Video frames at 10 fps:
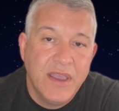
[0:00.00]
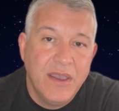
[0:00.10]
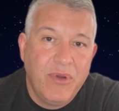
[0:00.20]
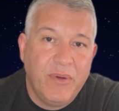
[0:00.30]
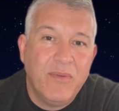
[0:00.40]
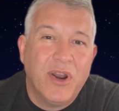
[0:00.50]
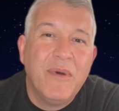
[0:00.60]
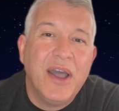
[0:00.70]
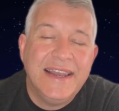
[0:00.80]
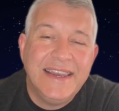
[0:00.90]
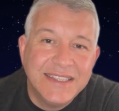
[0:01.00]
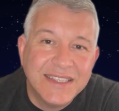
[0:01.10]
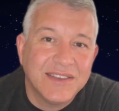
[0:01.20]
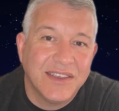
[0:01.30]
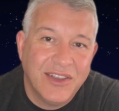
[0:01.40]
probably one of my
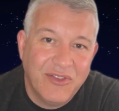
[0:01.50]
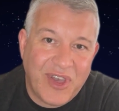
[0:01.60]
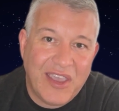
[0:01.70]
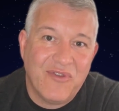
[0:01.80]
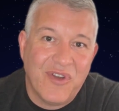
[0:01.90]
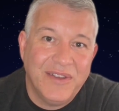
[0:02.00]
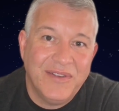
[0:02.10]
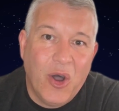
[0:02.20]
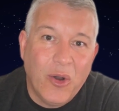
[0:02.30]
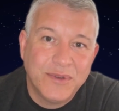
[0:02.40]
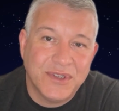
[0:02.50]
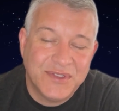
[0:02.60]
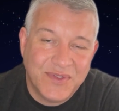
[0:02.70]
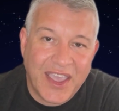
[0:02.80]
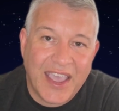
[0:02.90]
least favourite
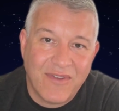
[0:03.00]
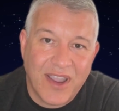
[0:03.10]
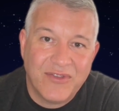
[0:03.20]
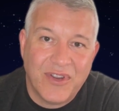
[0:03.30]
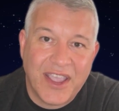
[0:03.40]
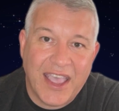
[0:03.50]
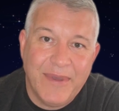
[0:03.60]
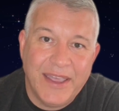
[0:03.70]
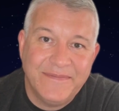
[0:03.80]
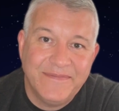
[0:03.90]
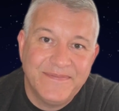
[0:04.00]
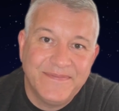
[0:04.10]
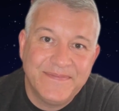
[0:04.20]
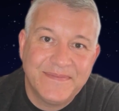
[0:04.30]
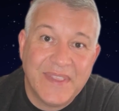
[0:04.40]
options for getting retro gaming.
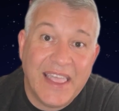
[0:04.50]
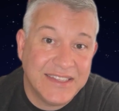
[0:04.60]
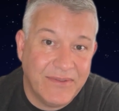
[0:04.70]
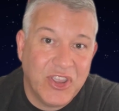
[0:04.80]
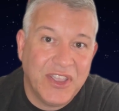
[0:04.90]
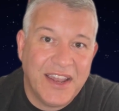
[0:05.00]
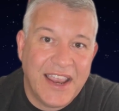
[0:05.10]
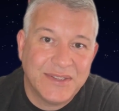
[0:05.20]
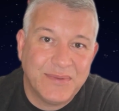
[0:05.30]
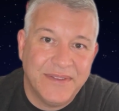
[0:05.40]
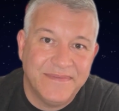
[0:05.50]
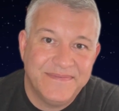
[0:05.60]
Let's have a look at the next one.